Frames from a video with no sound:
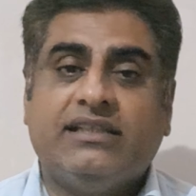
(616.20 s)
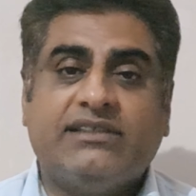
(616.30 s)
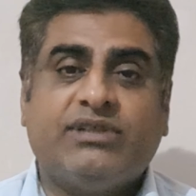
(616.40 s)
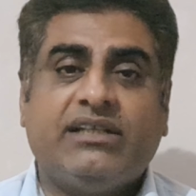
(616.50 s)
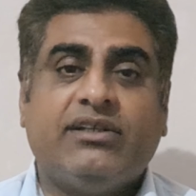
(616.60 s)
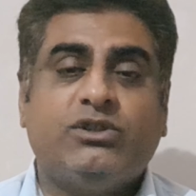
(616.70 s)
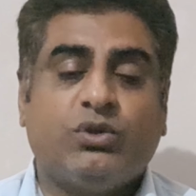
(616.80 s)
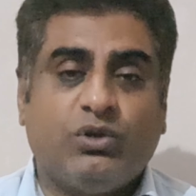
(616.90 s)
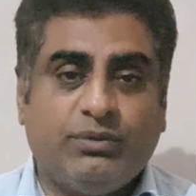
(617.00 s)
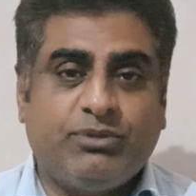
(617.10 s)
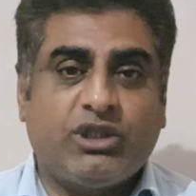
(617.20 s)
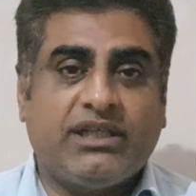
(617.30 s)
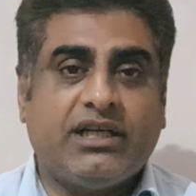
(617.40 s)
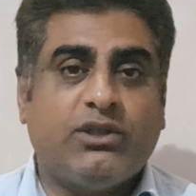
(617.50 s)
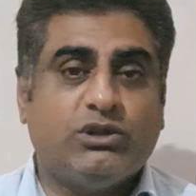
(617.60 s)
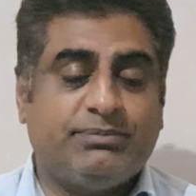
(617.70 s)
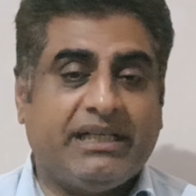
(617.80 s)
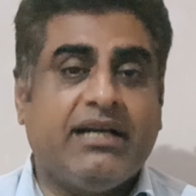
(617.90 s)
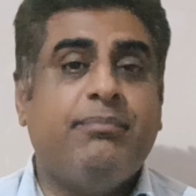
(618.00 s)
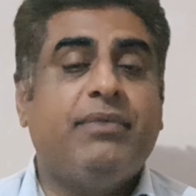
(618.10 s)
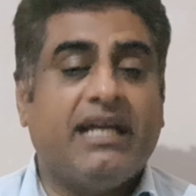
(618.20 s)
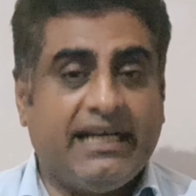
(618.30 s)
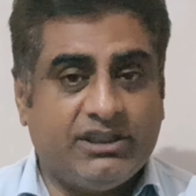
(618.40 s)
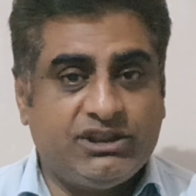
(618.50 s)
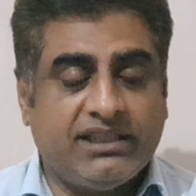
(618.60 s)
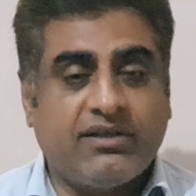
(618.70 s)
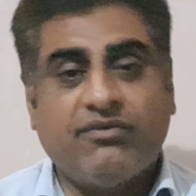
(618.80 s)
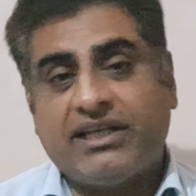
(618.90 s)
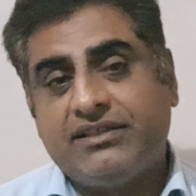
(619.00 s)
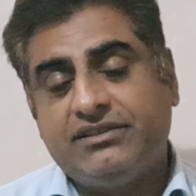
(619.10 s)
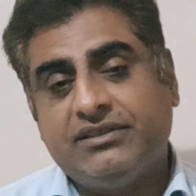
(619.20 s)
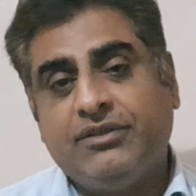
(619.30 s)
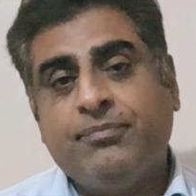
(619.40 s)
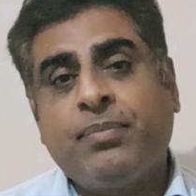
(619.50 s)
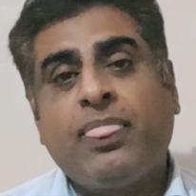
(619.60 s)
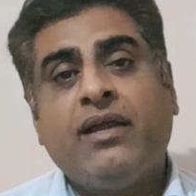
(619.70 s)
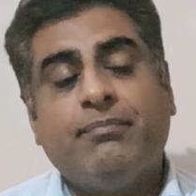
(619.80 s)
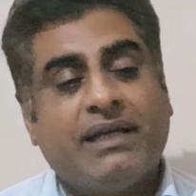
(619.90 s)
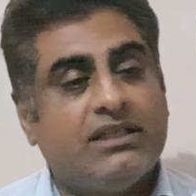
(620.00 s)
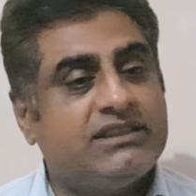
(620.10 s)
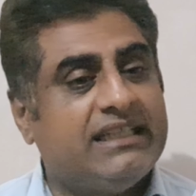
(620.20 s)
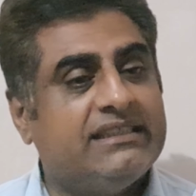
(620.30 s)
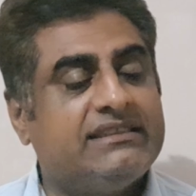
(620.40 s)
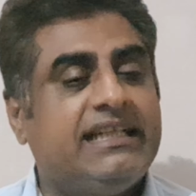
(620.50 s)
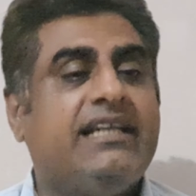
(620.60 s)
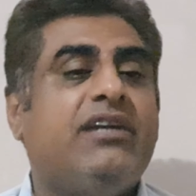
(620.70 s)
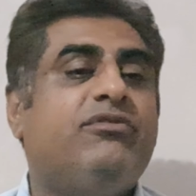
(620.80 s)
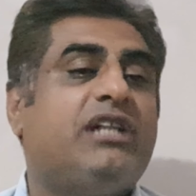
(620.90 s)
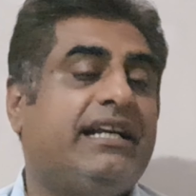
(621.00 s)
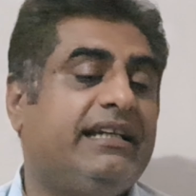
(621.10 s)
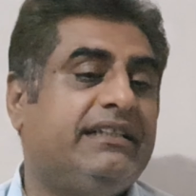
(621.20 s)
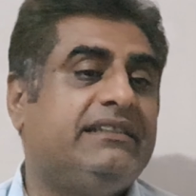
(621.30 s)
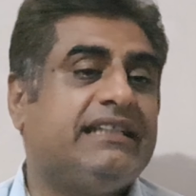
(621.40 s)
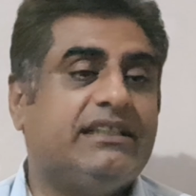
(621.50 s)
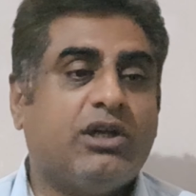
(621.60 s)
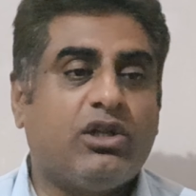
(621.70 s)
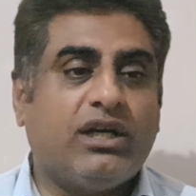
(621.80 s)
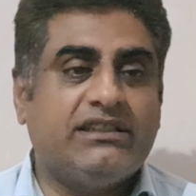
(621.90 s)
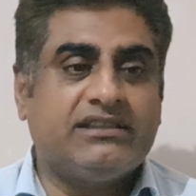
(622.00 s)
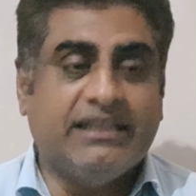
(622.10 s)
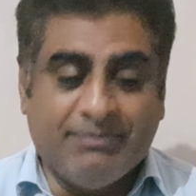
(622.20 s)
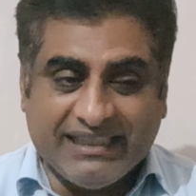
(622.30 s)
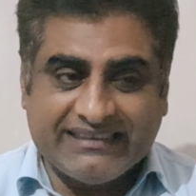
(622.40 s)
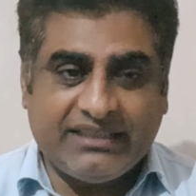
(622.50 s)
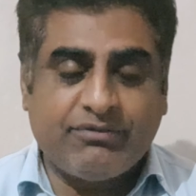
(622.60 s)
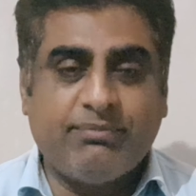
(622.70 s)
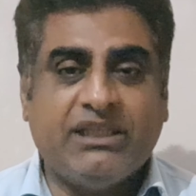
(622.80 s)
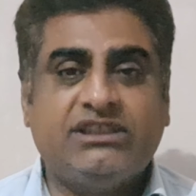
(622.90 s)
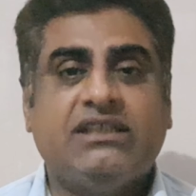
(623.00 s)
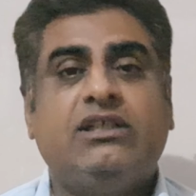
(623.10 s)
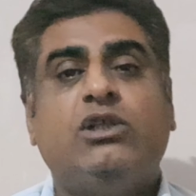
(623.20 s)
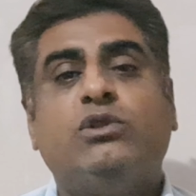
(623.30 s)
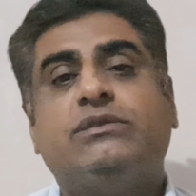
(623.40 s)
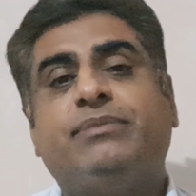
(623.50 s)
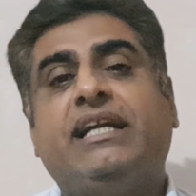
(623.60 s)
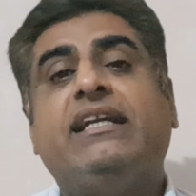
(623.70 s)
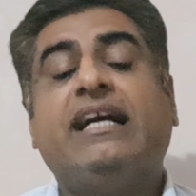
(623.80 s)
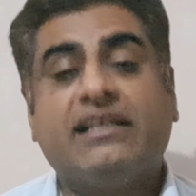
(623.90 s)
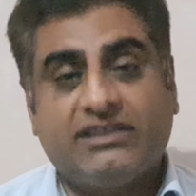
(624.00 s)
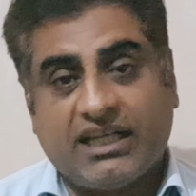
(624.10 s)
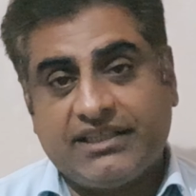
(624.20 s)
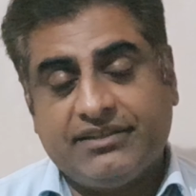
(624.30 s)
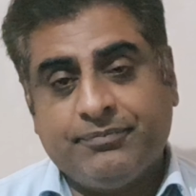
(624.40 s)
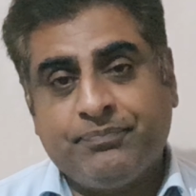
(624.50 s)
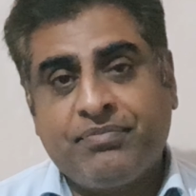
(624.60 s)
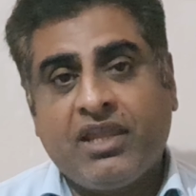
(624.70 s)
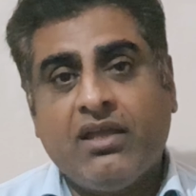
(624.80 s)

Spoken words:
That's why it's so important to speak up and share the facts, because staying silent allows the misinformation to spread unchecked.